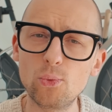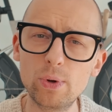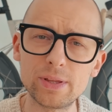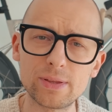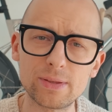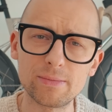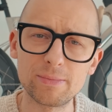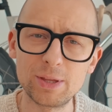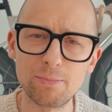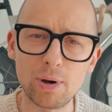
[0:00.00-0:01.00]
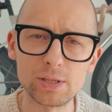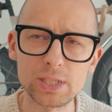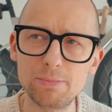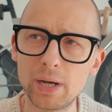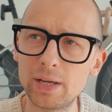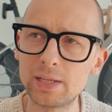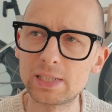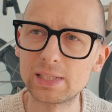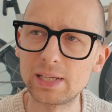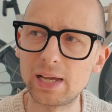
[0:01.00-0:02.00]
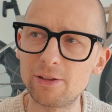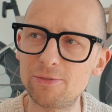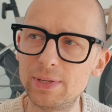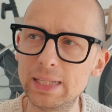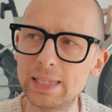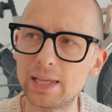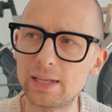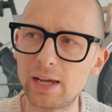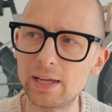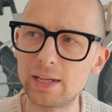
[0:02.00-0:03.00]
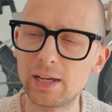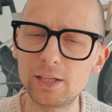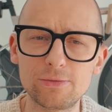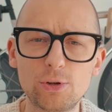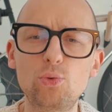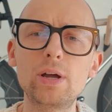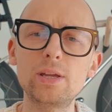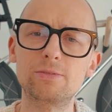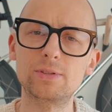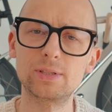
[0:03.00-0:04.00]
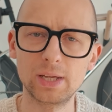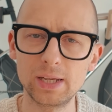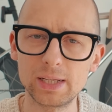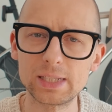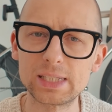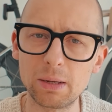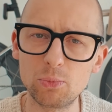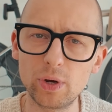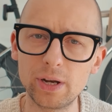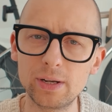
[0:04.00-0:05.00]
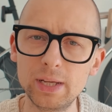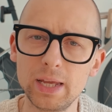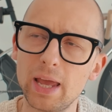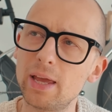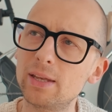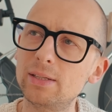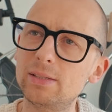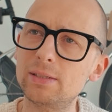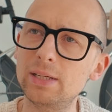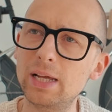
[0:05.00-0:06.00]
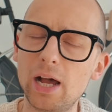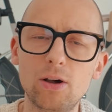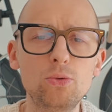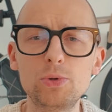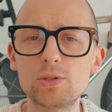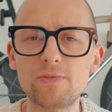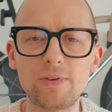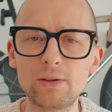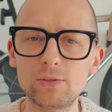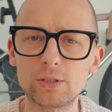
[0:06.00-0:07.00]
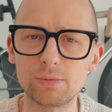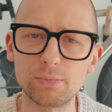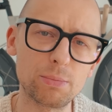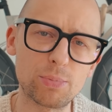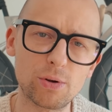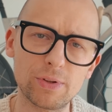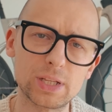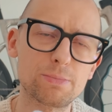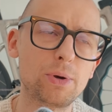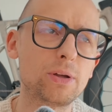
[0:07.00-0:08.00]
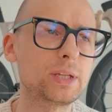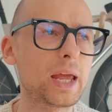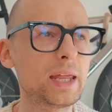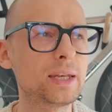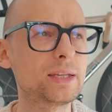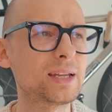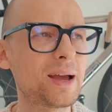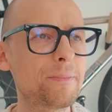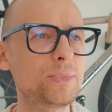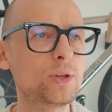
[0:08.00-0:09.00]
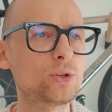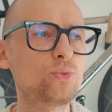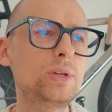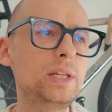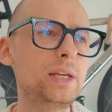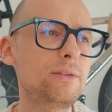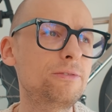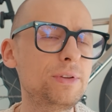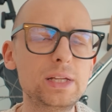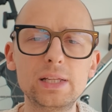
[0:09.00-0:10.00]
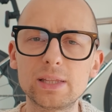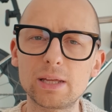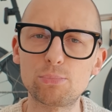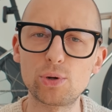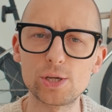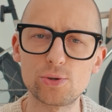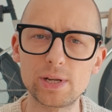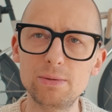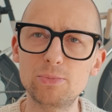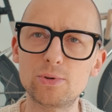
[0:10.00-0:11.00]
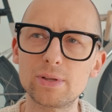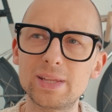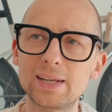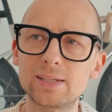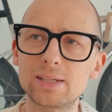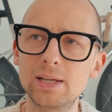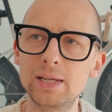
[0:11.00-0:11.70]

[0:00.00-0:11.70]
with the Bossy bikes, I feel that I kind of arrived somewhere and I almost found my perfect spot, and I'm not really feeling that pressure anymore that